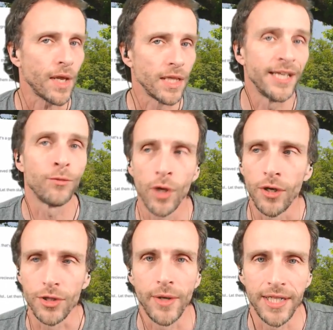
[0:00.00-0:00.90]
Lynn
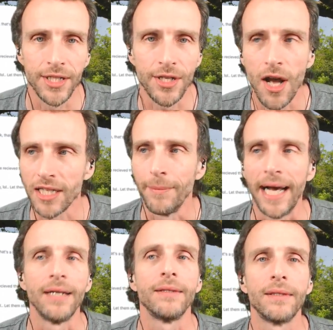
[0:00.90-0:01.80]
Rose, who I just talked
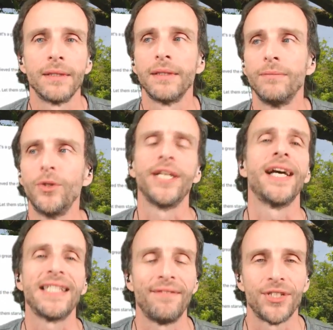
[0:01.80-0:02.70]
about. Boy, you
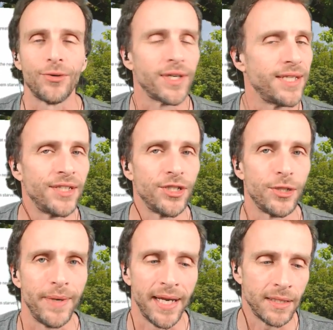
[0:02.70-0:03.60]
guys have a short attention
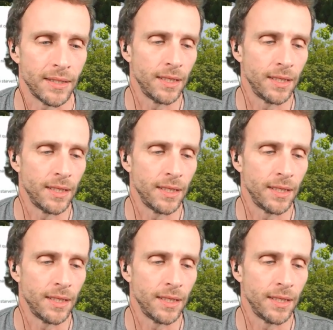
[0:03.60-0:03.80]
span.